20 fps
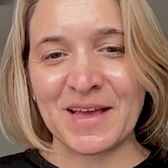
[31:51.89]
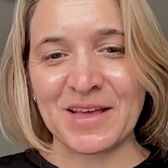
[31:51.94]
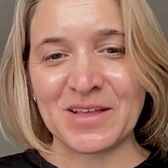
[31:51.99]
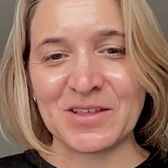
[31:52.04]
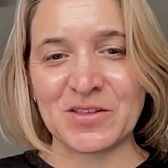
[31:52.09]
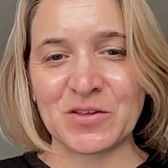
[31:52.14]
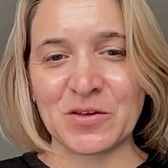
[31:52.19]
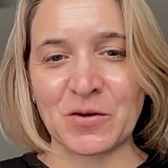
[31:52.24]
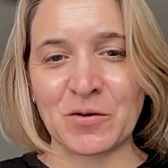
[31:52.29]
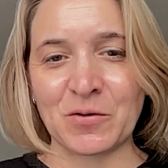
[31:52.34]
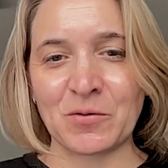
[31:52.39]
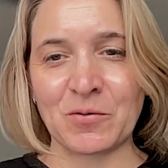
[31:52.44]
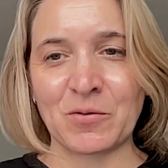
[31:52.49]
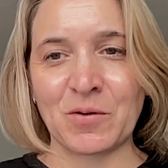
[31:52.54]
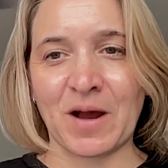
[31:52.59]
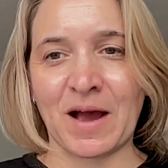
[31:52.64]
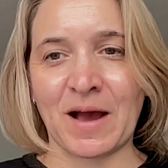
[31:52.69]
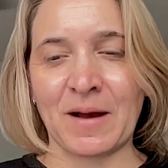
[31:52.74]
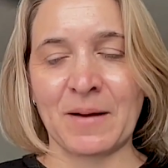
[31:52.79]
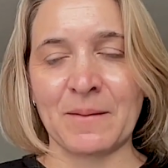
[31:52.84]

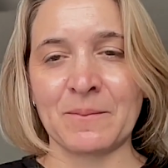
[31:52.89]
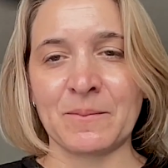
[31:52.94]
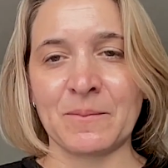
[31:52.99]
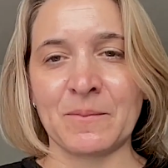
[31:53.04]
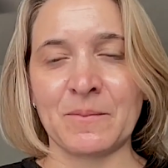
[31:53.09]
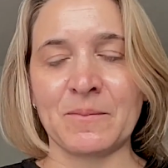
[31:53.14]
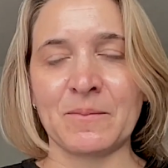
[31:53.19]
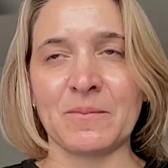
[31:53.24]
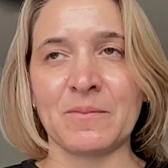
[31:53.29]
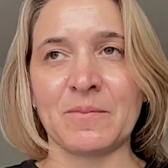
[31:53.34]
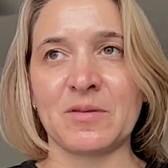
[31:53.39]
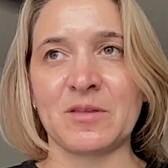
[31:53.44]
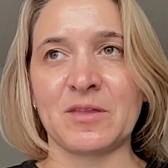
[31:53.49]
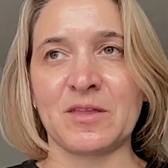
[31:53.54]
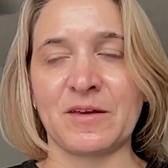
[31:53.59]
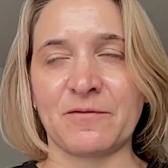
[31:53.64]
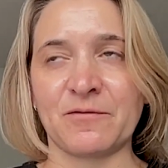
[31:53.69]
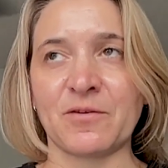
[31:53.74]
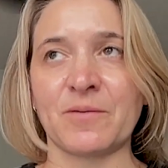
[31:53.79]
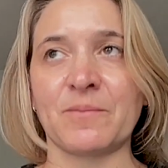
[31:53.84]
So
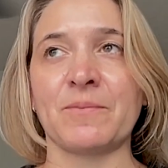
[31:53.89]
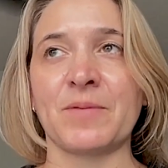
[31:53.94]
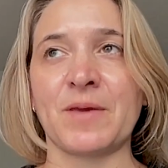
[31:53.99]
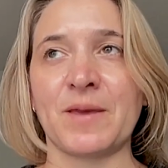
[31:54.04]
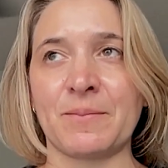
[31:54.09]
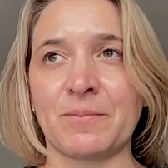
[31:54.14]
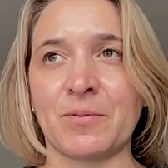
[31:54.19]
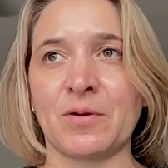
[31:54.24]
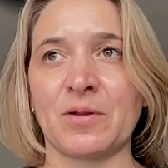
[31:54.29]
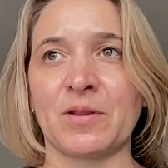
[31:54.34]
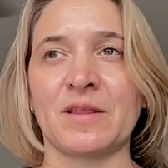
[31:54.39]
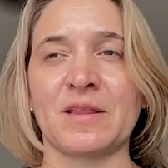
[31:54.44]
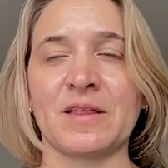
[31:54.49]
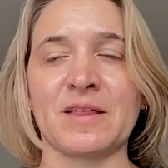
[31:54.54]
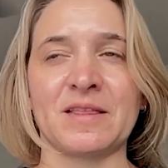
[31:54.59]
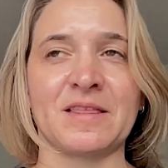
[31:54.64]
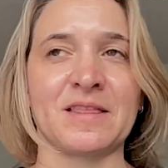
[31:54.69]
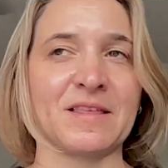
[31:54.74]
different people,